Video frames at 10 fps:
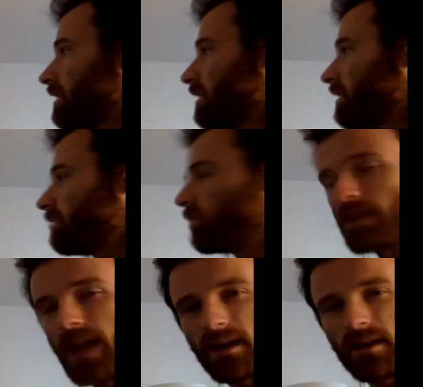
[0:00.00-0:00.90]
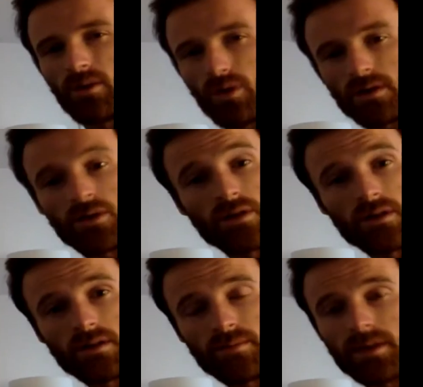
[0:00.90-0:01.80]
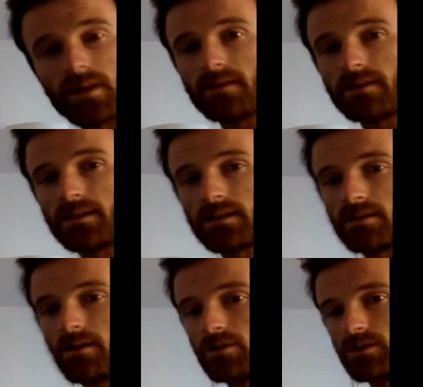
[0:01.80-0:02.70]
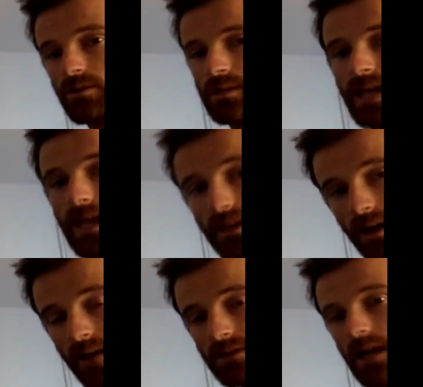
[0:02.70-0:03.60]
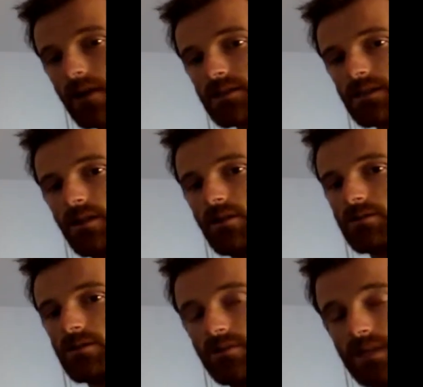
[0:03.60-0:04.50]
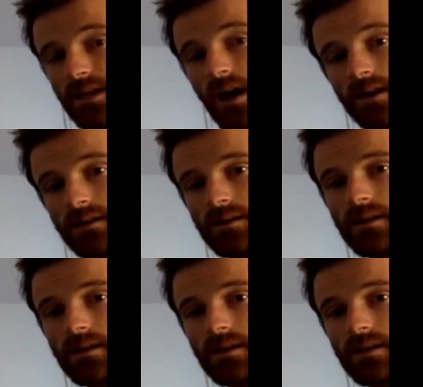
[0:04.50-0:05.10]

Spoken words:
it's more categorical because it's those who attended office hours and those who did not.